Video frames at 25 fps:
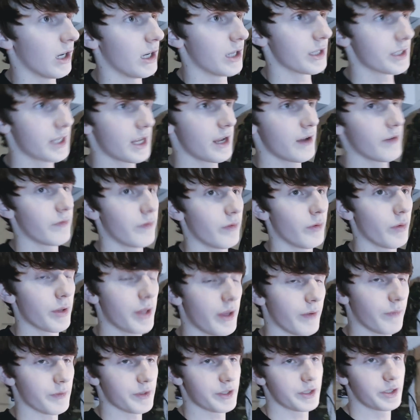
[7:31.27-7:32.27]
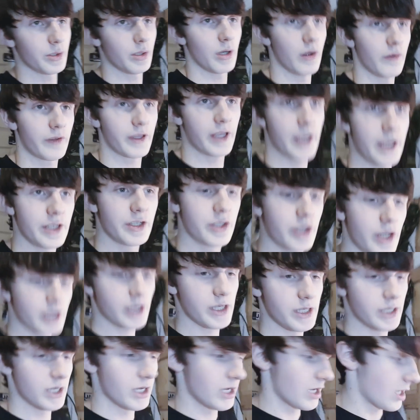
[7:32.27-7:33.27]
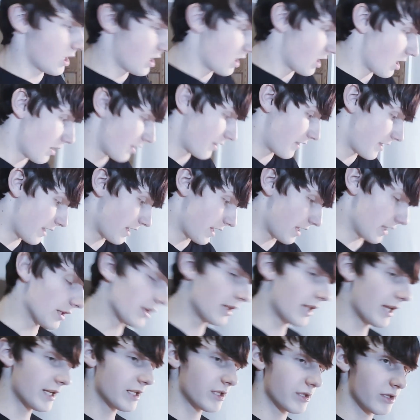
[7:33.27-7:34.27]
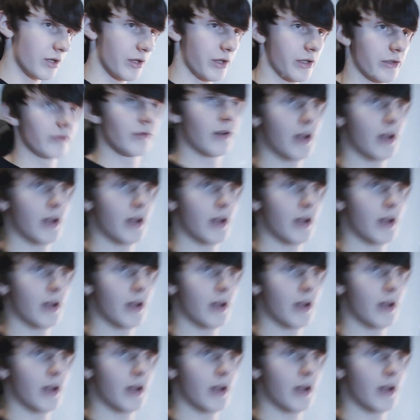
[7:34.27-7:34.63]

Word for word: As all the other ones do have cages. The lights on the